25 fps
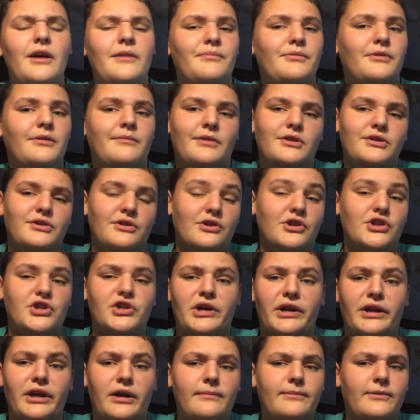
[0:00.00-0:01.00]
pretty much they're just
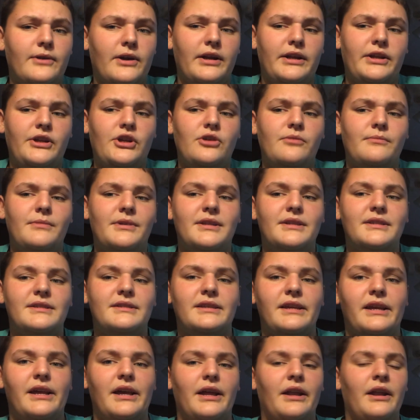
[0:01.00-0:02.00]
trying to upgrade
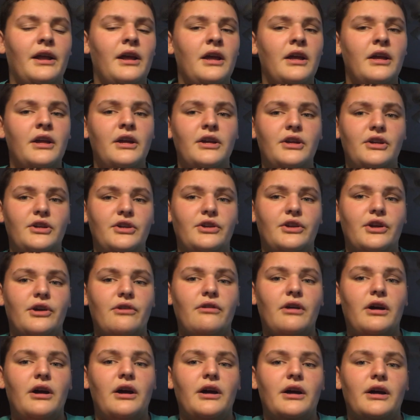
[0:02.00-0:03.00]
humans and, you
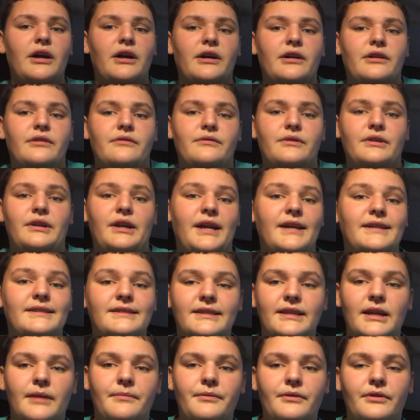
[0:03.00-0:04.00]
know, the
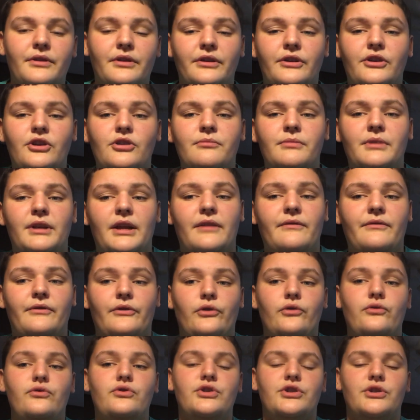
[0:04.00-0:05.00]
next step of the human
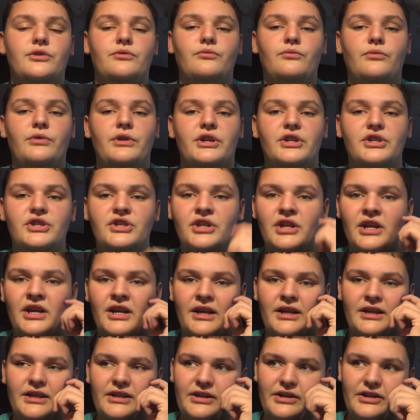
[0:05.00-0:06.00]
evolution, which,
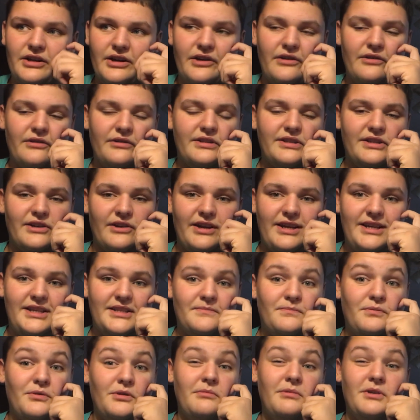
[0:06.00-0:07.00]
you know, so
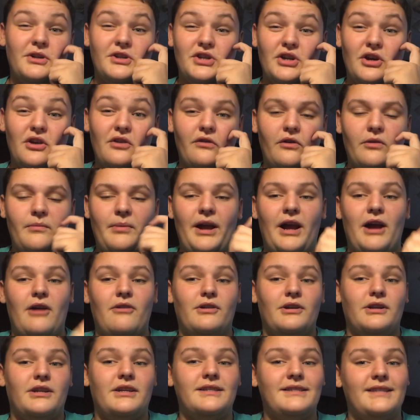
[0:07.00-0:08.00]
he's pretty much
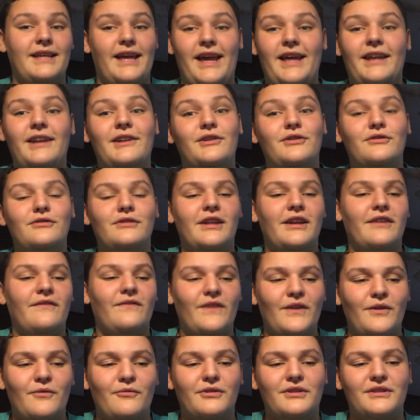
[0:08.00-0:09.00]
overpowered, because they had to do that
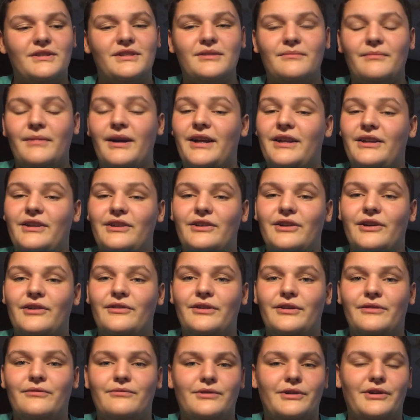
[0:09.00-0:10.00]
if they wanted somebody, you
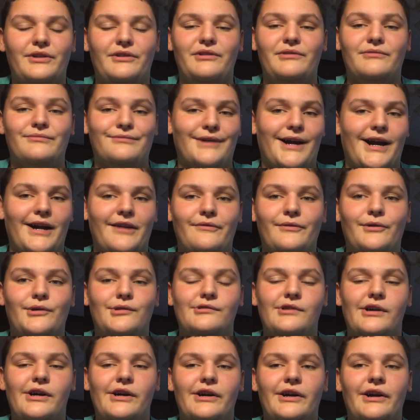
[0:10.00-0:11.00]
know, to really
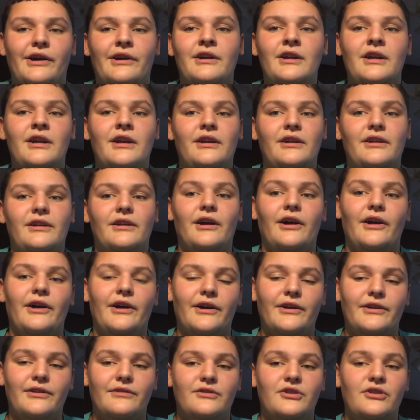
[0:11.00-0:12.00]
rival
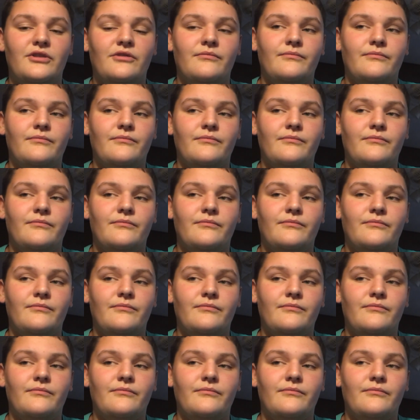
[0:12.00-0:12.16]
The